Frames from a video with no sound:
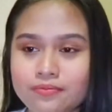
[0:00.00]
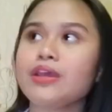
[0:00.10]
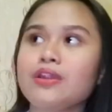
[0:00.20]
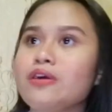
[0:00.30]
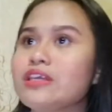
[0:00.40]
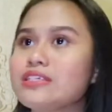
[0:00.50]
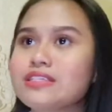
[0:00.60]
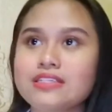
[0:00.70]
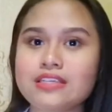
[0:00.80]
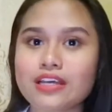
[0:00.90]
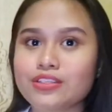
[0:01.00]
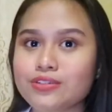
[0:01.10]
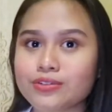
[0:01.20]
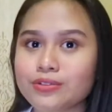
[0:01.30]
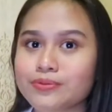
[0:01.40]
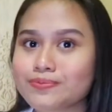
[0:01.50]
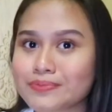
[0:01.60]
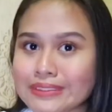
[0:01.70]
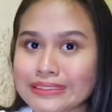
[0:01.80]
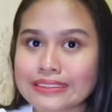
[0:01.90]
You know, I just decided to
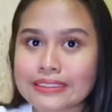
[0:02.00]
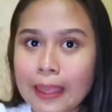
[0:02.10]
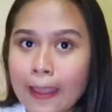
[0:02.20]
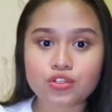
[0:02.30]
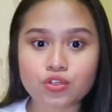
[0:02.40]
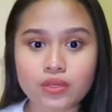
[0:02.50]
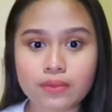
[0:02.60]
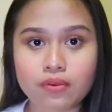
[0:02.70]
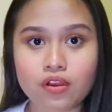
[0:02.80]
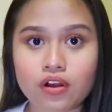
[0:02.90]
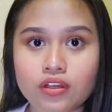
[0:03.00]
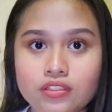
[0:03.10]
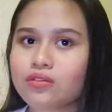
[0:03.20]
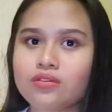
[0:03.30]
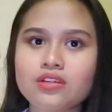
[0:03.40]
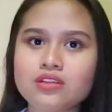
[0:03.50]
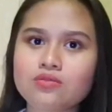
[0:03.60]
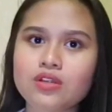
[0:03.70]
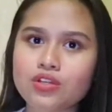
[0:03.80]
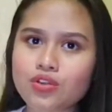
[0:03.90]
do it because who doesn't
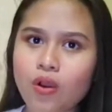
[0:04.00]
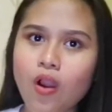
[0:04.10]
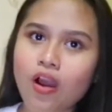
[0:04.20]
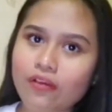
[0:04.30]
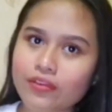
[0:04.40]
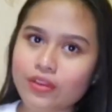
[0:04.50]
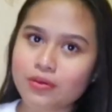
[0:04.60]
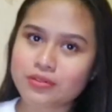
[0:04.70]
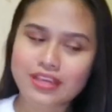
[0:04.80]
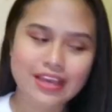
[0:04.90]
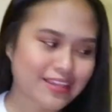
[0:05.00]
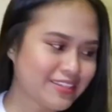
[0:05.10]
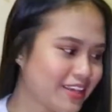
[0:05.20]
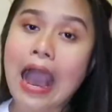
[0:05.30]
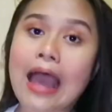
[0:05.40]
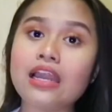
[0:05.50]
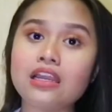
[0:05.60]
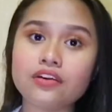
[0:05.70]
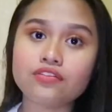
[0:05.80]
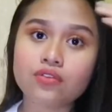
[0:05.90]
want to do haul videos, guys? I
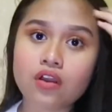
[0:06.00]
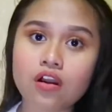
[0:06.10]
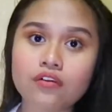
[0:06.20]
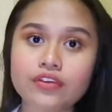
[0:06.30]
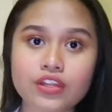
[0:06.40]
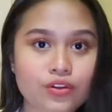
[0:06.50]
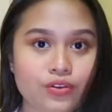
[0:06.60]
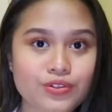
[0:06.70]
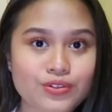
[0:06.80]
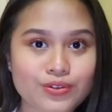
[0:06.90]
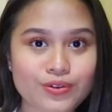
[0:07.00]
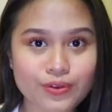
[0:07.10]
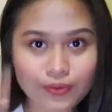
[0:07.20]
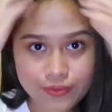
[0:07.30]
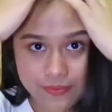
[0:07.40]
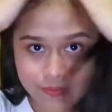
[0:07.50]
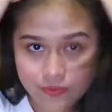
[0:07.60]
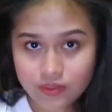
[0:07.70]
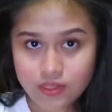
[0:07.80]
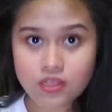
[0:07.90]
love doing haul videos. So
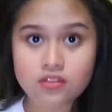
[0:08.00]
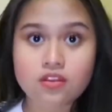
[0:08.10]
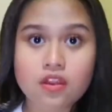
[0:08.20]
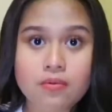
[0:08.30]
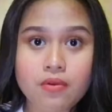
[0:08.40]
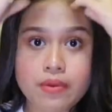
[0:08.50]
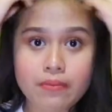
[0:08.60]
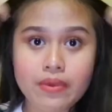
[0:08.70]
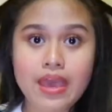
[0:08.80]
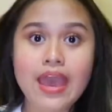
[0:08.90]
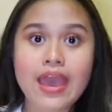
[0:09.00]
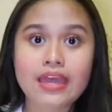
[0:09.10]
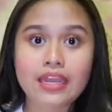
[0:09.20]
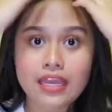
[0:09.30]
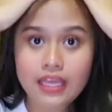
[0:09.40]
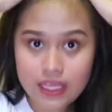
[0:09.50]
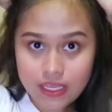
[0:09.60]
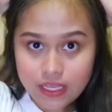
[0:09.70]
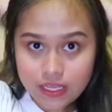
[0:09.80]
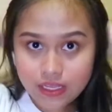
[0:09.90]
sorry about my bad hair day.
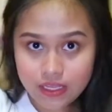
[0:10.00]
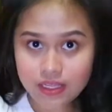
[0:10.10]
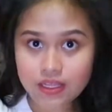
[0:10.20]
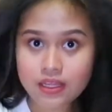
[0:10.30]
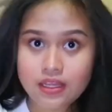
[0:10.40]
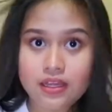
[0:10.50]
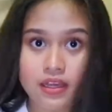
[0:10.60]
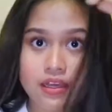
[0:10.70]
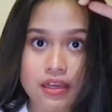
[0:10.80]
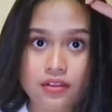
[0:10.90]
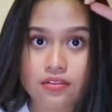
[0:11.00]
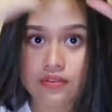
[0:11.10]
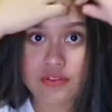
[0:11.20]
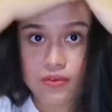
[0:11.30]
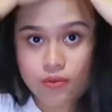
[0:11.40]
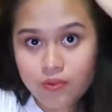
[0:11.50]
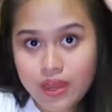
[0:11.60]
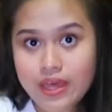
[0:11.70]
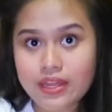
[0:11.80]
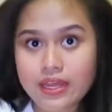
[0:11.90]
I don't even know
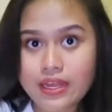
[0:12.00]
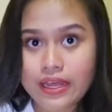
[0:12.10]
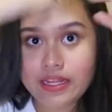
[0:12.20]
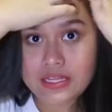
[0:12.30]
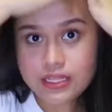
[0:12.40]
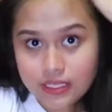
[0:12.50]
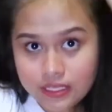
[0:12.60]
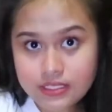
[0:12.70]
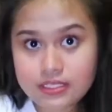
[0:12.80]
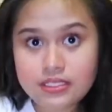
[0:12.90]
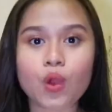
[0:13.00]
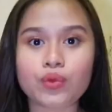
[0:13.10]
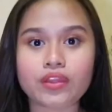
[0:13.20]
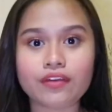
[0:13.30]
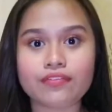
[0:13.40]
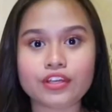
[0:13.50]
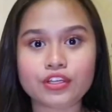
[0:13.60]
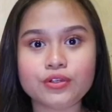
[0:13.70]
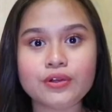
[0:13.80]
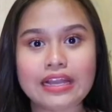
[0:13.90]
why they are like this. Without further
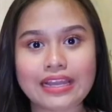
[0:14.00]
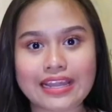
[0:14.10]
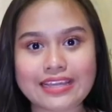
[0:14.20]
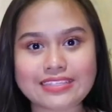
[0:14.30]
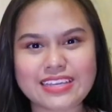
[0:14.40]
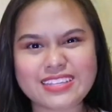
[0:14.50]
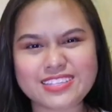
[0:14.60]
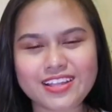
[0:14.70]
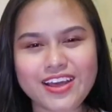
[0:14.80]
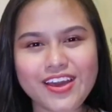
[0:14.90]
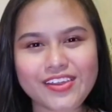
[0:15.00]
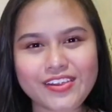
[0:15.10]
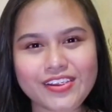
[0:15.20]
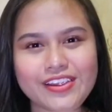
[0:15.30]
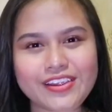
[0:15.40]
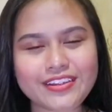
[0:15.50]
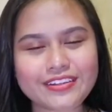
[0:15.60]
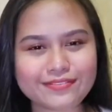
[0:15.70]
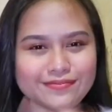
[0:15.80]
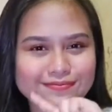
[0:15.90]
ado, let's get started.